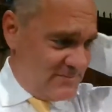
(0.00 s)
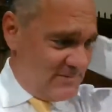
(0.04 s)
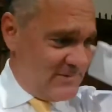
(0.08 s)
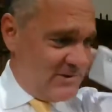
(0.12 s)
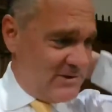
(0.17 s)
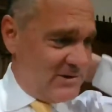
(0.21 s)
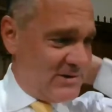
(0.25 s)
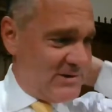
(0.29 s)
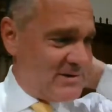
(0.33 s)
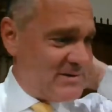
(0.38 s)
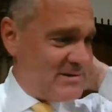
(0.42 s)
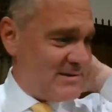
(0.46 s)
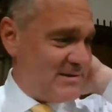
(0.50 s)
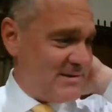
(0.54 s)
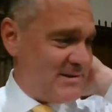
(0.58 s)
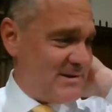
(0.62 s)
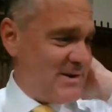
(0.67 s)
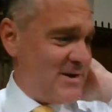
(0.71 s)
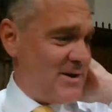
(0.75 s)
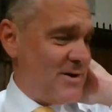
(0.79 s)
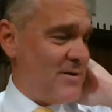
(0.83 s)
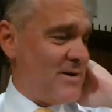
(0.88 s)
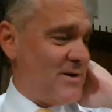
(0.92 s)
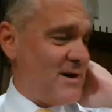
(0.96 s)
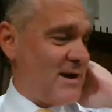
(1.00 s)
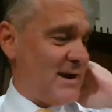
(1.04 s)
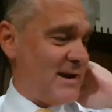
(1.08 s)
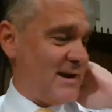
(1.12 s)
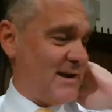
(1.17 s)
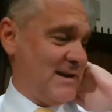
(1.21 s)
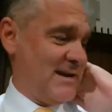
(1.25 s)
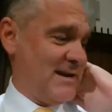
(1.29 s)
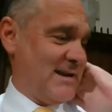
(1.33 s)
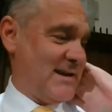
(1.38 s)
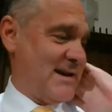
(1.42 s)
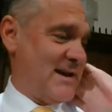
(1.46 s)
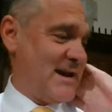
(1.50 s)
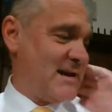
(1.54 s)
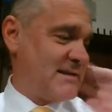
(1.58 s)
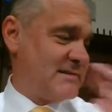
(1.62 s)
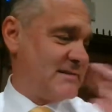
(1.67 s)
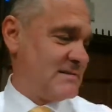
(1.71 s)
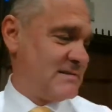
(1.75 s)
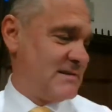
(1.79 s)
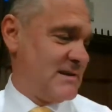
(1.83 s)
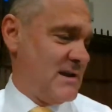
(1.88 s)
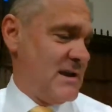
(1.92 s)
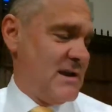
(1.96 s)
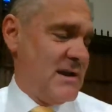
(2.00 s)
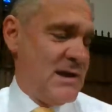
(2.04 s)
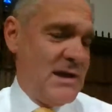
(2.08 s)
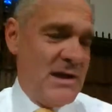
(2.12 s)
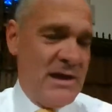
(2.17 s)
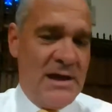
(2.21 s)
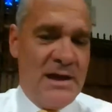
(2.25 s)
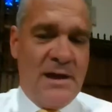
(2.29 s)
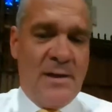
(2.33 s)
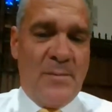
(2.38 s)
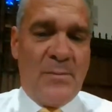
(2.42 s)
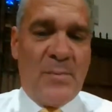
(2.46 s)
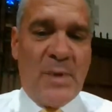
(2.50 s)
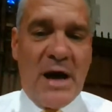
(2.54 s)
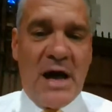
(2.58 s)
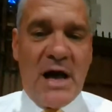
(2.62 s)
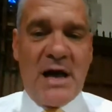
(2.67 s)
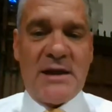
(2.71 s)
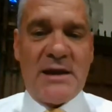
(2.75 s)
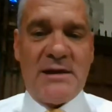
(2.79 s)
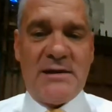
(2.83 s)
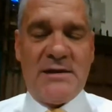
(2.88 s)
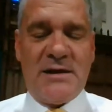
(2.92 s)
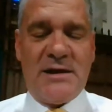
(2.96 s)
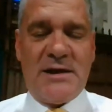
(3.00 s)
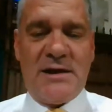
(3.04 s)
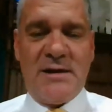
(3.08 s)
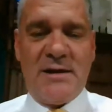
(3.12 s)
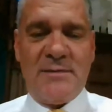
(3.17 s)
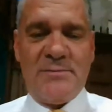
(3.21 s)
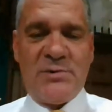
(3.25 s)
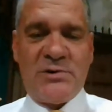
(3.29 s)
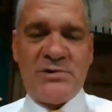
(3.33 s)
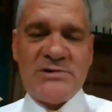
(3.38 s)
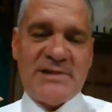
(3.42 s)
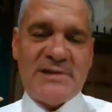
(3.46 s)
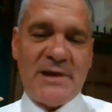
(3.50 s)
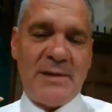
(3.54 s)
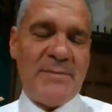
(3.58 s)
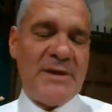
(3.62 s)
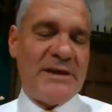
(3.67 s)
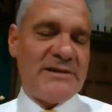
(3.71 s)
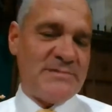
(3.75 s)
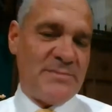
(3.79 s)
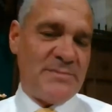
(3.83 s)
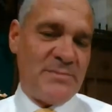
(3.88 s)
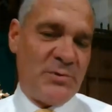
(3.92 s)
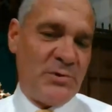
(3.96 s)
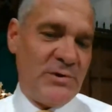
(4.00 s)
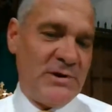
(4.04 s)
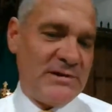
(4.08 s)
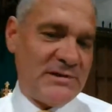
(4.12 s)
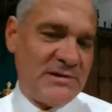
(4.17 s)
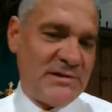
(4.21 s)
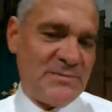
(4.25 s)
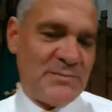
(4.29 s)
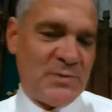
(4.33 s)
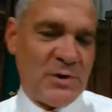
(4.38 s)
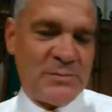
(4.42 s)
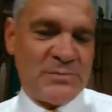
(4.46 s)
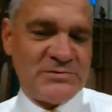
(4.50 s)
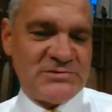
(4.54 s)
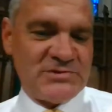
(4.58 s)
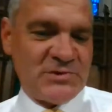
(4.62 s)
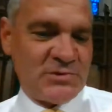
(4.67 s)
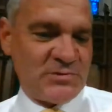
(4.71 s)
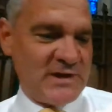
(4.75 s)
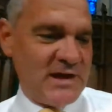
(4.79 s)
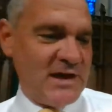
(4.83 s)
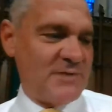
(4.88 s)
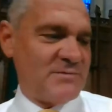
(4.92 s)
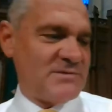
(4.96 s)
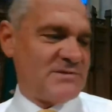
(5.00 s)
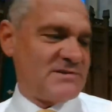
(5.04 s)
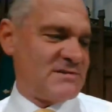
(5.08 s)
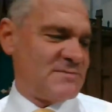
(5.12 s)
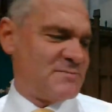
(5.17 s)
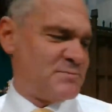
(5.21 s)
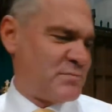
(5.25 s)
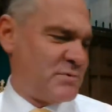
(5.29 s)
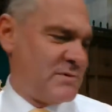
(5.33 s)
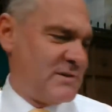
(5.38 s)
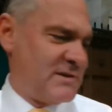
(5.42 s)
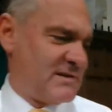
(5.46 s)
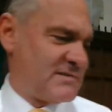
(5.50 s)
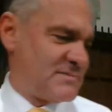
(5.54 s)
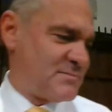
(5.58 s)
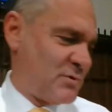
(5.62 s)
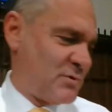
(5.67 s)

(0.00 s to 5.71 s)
good to know, I guess. But Bornstein makes the point that the Pope was okay with this